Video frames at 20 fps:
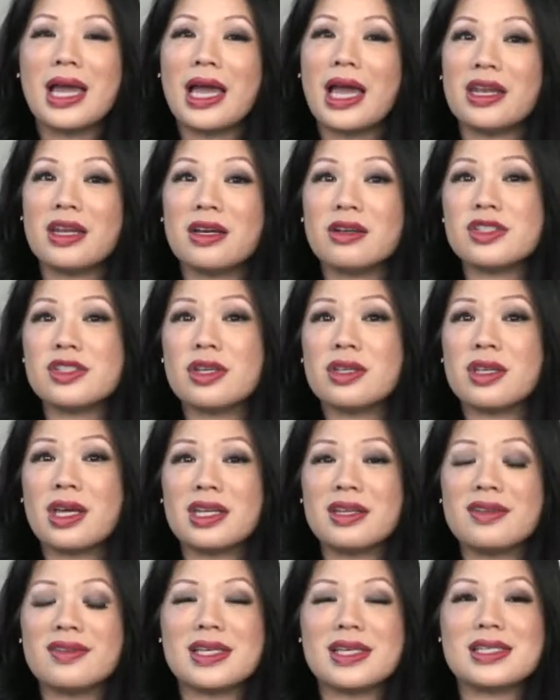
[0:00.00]
And also, a
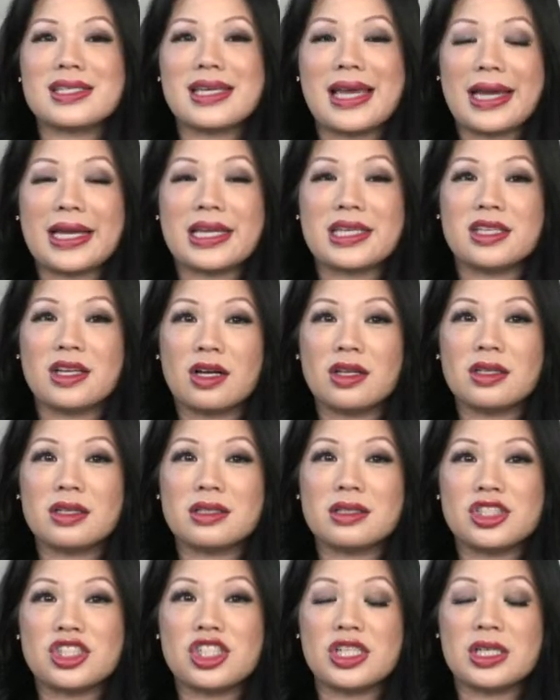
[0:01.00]
lot of the
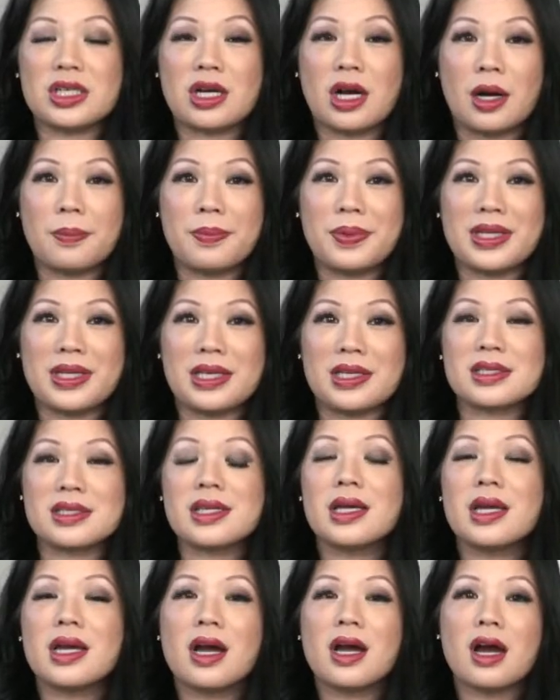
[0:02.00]
technology companies
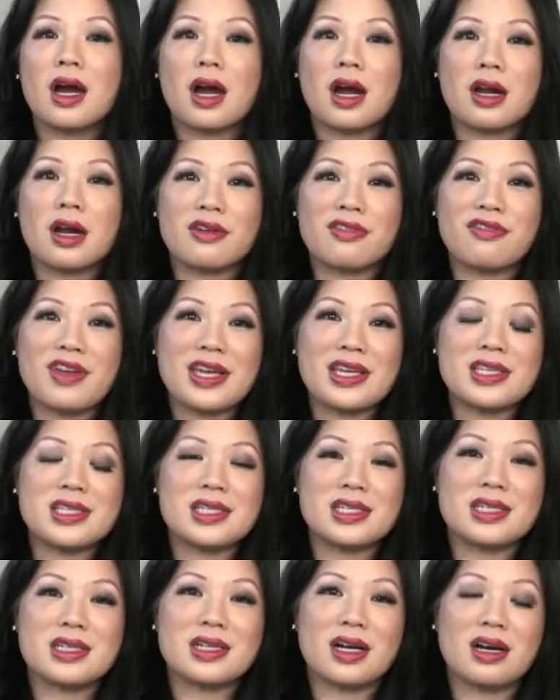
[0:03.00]
are
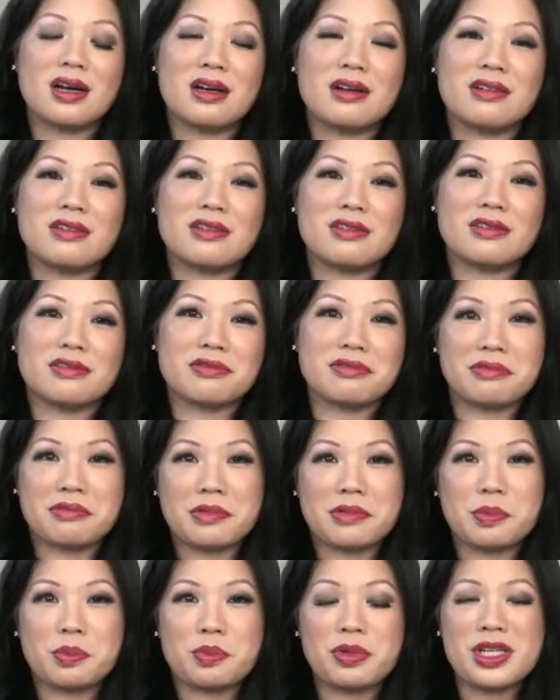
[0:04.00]
facing a
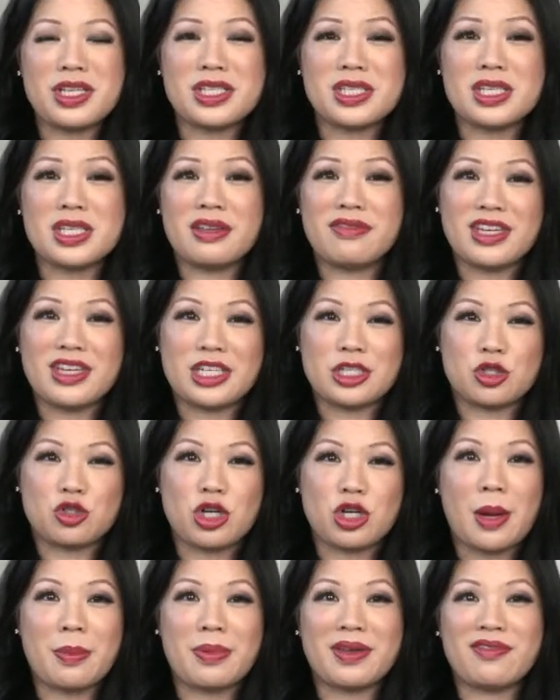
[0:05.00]
pretty significant
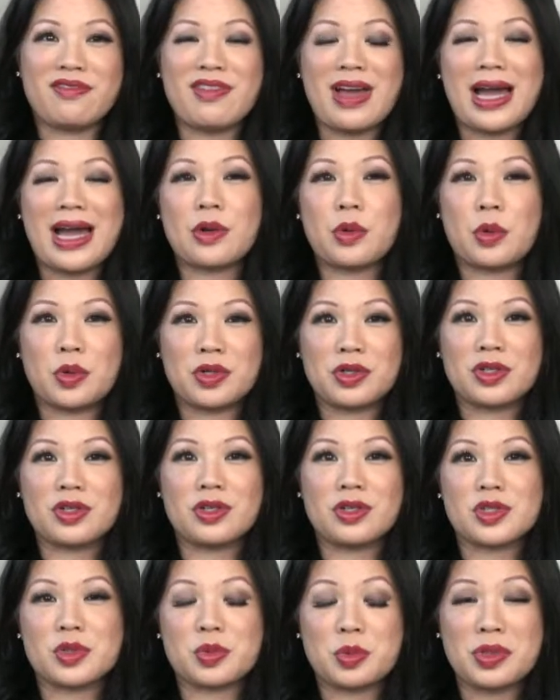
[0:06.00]
drop. In fact,
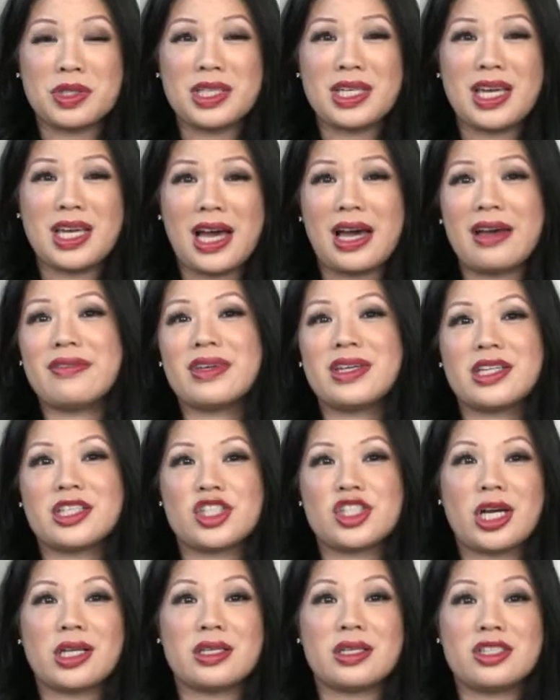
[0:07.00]
Oracle's really having a
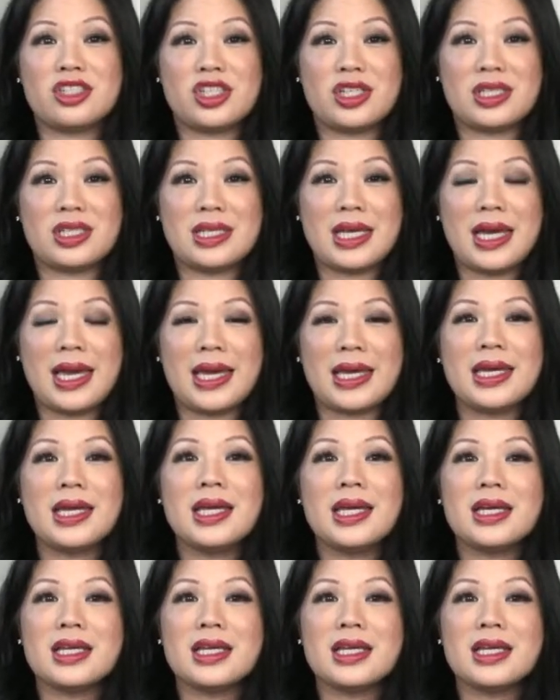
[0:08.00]
challenging day.